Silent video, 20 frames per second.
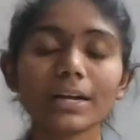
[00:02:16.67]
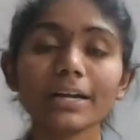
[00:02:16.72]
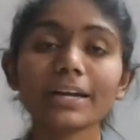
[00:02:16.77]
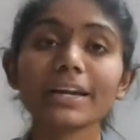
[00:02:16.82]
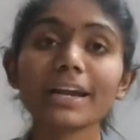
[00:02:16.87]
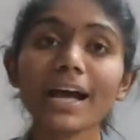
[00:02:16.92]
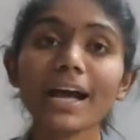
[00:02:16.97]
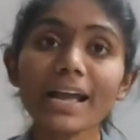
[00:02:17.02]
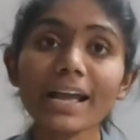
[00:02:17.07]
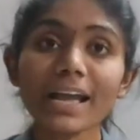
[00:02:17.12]

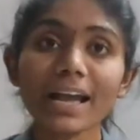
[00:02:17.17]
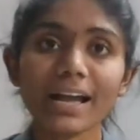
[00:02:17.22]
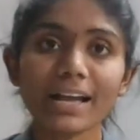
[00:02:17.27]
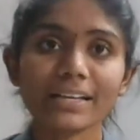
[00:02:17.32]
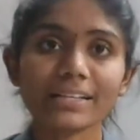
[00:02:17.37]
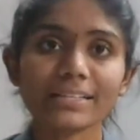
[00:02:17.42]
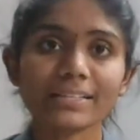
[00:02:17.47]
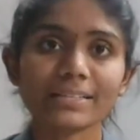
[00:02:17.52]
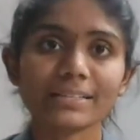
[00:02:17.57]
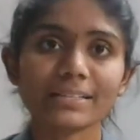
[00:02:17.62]
Dry
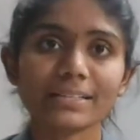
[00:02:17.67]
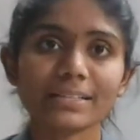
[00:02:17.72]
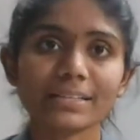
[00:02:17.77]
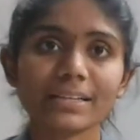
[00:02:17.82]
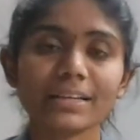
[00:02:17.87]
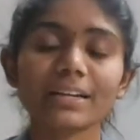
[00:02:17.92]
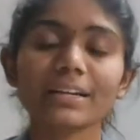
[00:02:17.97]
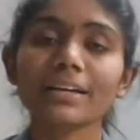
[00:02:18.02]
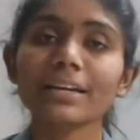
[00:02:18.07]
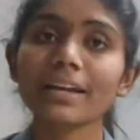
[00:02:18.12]
ice.
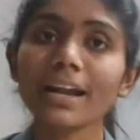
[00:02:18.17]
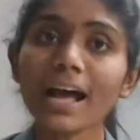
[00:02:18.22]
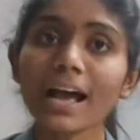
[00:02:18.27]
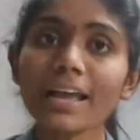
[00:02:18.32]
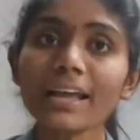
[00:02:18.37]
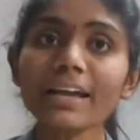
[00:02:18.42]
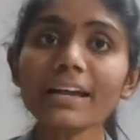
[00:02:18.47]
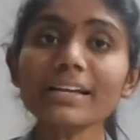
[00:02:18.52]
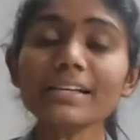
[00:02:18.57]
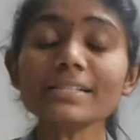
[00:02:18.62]
Dry
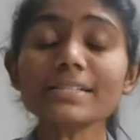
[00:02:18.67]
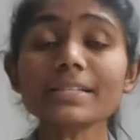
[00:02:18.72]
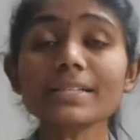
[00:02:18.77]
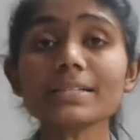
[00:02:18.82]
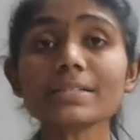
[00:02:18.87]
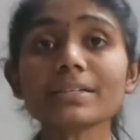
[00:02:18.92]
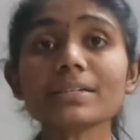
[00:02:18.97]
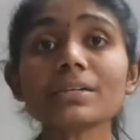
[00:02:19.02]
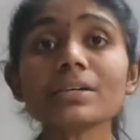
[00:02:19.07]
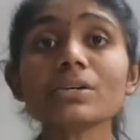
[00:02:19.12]
ice
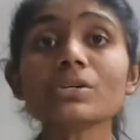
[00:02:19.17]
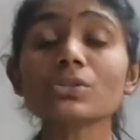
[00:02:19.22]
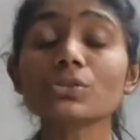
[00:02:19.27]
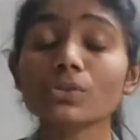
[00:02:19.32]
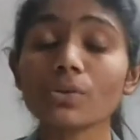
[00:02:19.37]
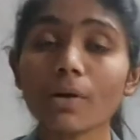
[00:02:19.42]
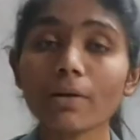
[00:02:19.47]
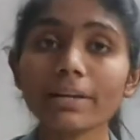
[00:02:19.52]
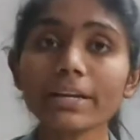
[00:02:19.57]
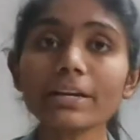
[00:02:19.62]
is a
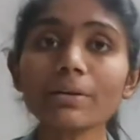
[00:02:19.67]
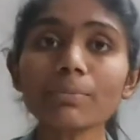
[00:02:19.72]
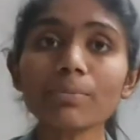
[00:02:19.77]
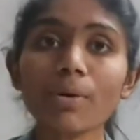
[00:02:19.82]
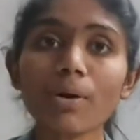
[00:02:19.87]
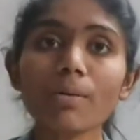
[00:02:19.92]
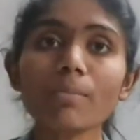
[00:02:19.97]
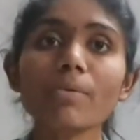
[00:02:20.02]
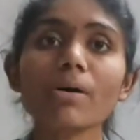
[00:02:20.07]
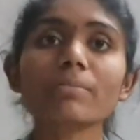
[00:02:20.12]
solid
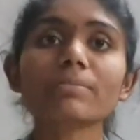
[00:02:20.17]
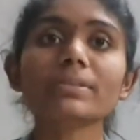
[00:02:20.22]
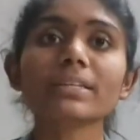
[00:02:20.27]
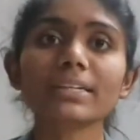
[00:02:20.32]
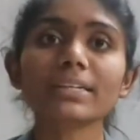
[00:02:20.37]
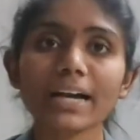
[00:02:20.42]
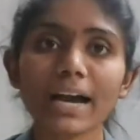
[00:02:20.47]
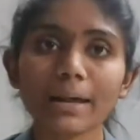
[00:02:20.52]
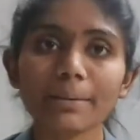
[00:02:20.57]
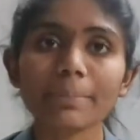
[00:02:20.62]
form of
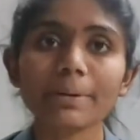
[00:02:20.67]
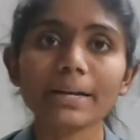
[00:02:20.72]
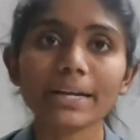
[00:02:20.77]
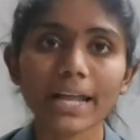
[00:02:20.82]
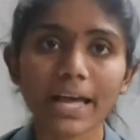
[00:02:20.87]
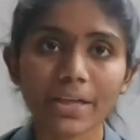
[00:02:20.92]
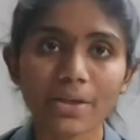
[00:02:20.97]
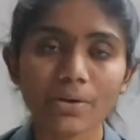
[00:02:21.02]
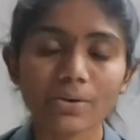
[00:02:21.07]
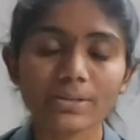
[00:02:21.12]
the carbon
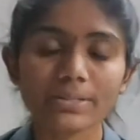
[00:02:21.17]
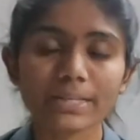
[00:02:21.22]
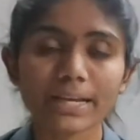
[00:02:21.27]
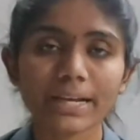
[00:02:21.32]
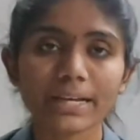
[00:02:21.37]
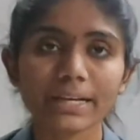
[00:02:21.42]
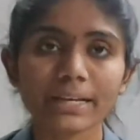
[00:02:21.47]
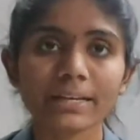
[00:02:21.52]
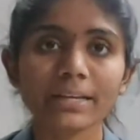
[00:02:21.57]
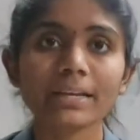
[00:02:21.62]

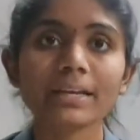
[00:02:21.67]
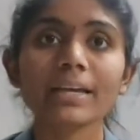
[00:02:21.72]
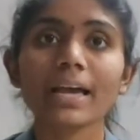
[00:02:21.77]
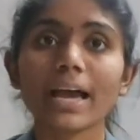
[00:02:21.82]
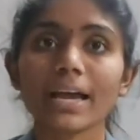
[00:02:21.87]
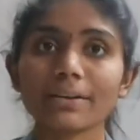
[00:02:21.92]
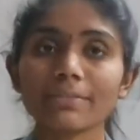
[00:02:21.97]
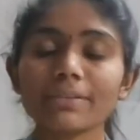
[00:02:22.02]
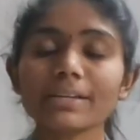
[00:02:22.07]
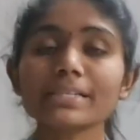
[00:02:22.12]
dioxide
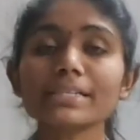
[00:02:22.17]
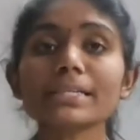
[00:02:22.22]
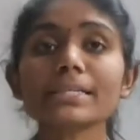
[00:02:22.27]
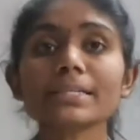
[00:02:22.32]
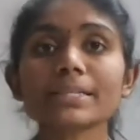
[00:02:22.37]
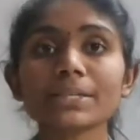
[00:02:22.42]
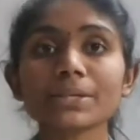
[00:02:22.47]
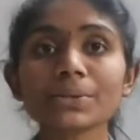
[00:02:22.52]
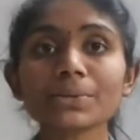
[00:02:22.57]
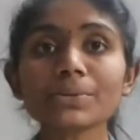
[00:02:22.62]
and which
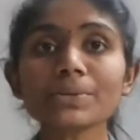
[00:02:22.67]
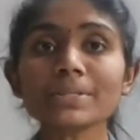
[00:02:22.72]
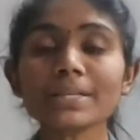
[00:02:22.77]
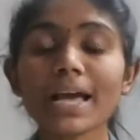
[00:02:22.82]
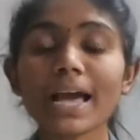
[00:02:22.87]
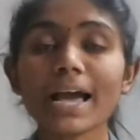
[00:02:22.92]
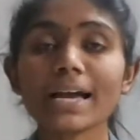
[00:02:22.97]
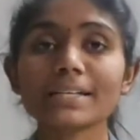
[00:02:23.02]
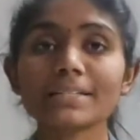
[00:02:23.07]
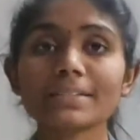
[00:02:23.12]
is used
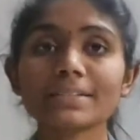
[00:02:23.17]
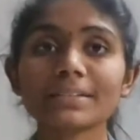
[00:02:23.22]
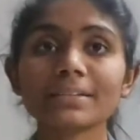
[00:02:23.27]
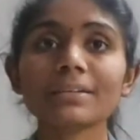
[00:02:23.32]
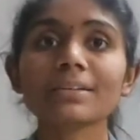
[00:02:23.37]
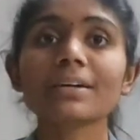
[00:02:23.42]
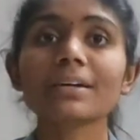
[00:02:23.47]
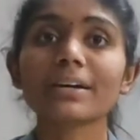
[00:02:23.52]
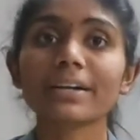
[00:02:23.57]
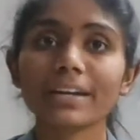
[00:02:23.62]
as
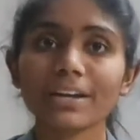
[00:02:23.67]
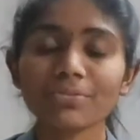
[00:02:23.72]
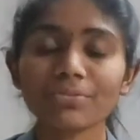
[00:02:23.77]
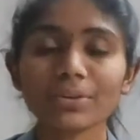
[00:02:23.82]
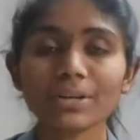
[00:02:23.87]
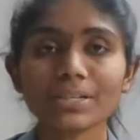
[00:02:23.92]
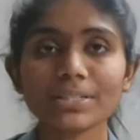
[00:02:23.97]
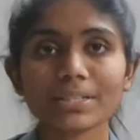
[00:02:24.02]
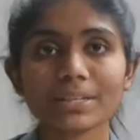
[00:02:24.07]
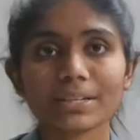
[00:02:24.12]
a
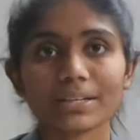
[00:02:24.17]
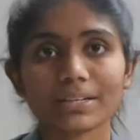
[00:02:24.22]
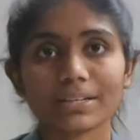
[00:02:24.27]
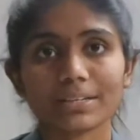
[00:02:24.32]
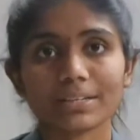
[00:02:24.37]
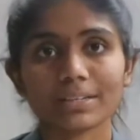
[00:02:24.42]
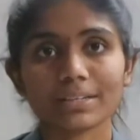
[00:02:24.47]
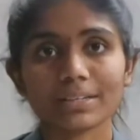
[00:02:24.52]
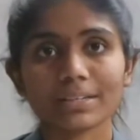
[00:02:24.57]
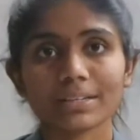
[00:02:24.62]
refrigerant.
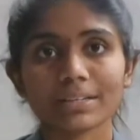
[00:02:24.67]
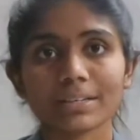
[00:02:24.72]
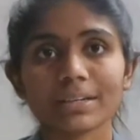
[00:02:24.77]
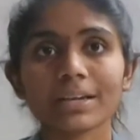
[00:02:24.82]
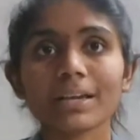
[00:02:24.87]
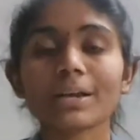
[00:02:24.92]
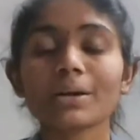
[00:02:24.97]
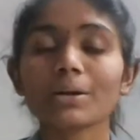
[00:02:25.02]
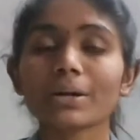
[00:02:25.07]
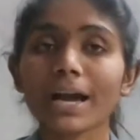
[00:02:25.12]

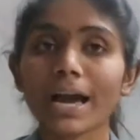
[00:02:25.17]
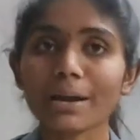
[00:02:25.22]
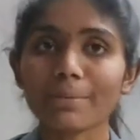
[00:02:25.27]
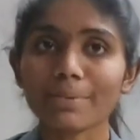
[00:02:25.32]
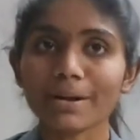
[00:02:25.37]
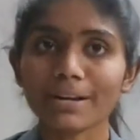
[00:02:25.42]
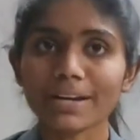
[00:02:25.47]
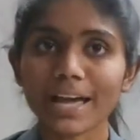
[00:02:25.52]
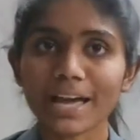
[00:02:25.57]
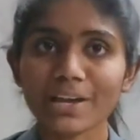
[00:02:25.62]

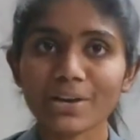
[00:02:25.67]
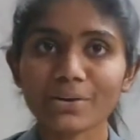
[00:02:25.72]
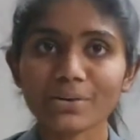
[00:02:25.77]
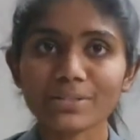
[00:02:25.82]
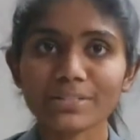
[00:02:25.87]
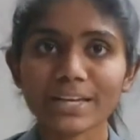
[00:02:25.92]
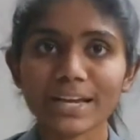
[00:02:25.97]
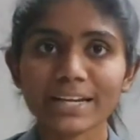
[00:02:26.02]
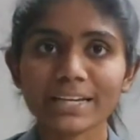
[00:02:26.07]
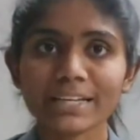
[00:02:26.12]
Carbon
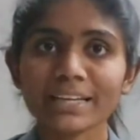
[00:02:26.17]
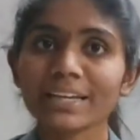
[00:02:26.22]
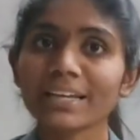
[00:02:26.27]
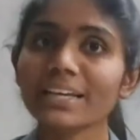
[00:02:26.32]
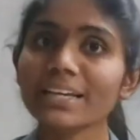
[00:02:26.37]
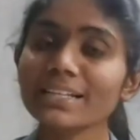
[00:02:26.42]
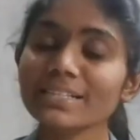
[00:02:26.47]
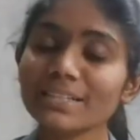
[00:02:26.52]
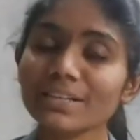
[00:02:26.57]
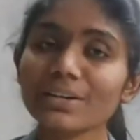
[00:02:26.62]
dioxide
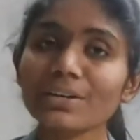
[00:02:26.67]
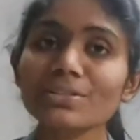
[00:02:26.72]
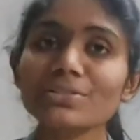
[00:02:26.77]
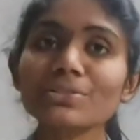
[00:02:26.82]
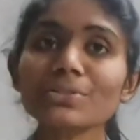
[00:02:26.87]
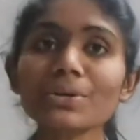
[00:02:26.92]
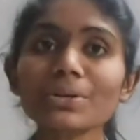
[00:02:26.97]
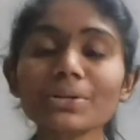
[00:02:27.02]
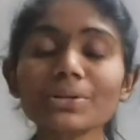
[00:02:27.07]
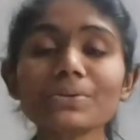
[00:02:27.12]
is
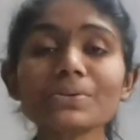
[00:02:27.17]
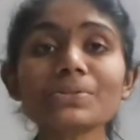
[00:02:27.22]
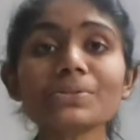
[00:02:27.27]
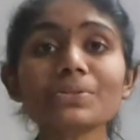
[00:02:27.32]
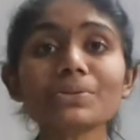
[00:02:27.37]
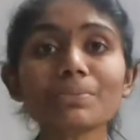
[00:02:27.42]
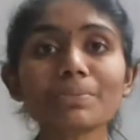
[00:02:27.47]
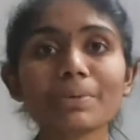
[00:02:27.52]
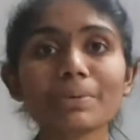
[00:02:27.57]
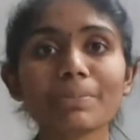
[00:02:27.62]
also used
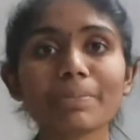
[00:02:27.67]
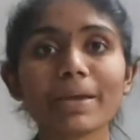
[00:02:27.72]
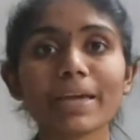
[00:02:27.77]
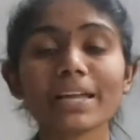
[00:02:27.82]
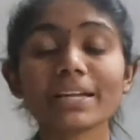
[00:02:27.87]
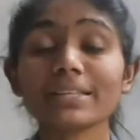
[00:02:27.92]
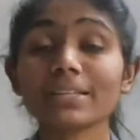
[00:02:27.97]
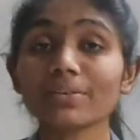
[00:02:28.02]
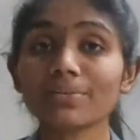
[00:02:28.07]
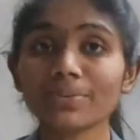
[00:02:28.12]
to
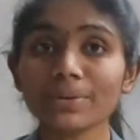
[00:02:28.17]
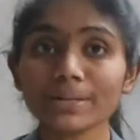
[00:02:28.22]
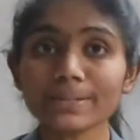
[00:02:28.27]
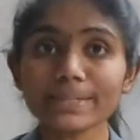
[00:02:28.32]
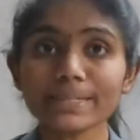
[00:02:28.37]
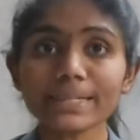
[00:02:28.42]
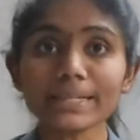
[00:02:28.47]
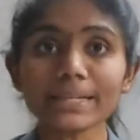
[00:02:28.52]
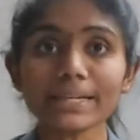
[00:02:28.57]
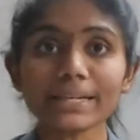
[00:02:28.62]
prepare the
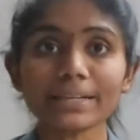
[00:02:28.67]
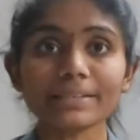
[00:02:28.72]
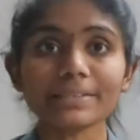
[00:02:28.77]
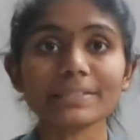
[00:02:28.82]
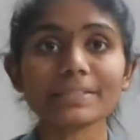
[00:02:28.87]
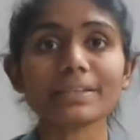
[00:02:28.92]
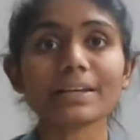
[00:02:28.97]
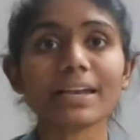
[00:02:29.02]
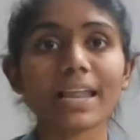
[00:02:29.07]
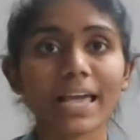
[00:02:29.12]
fizzy
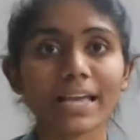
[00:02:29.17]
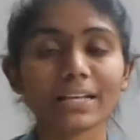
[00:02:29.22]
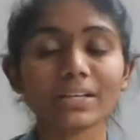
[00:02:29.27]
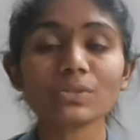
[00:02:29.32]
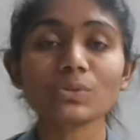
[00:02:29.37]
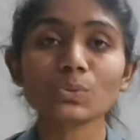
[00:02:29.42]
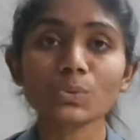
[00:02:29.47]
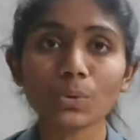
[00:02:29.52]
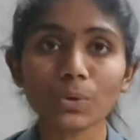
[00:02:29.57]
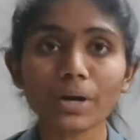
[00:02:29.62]
drinks like
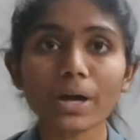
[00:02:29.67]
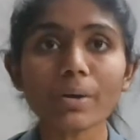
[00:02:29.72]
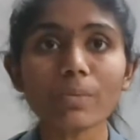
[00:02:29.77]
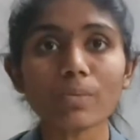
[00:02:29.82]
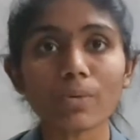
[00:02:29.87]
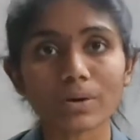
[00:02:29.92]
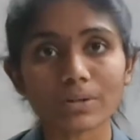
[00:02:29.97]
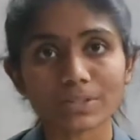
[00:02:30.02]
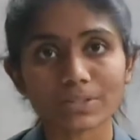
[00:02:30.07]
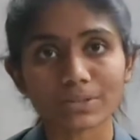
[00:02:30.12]

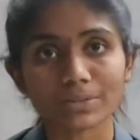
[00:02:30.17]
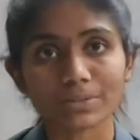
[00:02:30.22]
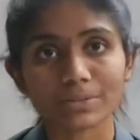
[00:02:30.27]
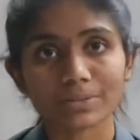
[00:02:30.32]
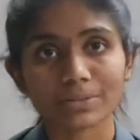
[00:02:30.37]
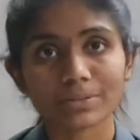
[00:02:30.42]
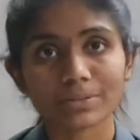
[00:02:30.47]
soda water.